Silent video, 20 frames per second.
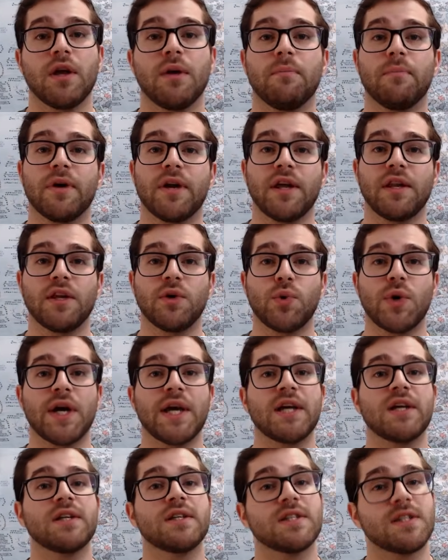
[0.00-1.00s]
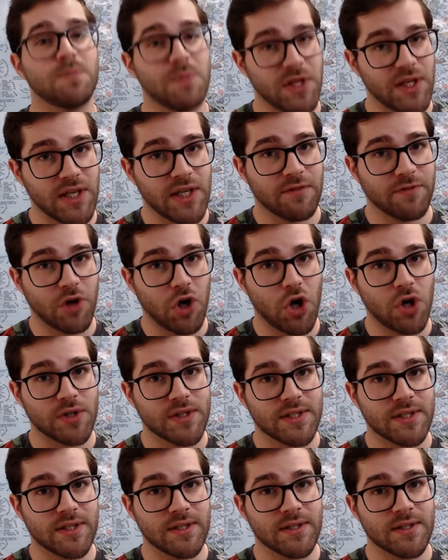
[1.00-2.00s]
But anyway, speaking of
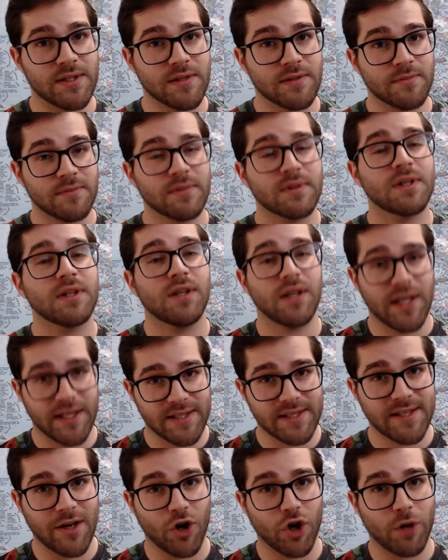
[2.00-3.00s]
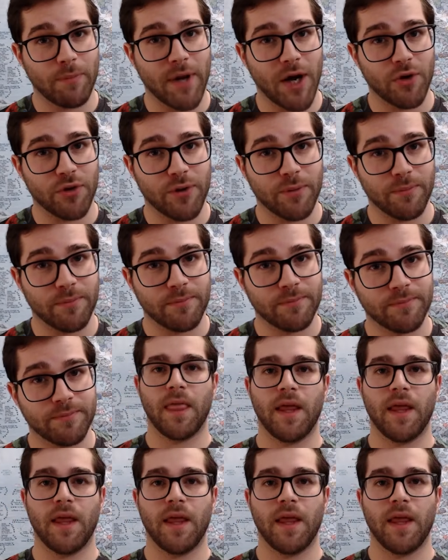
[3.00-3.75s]
consonants, let's talk about them.